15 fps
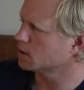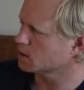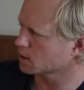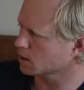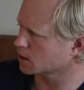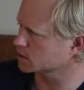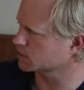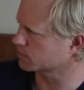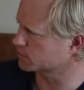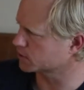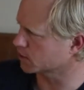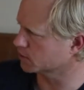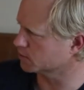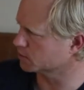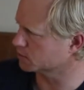loss of
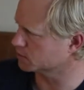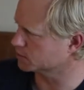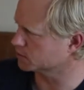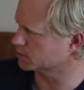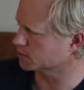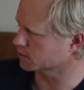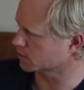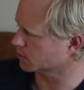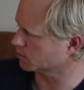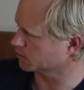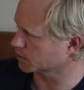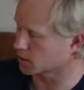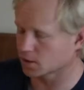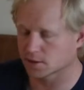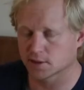tone due to the
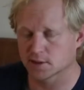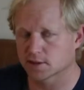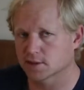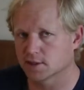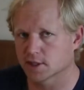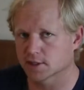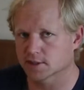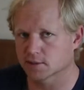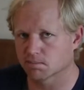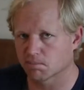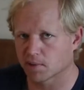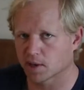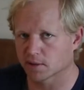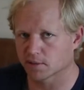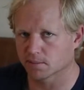coating on these doesn't
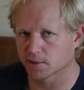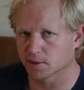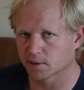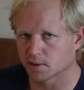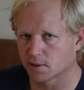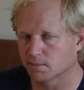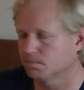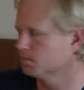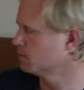bother me at all.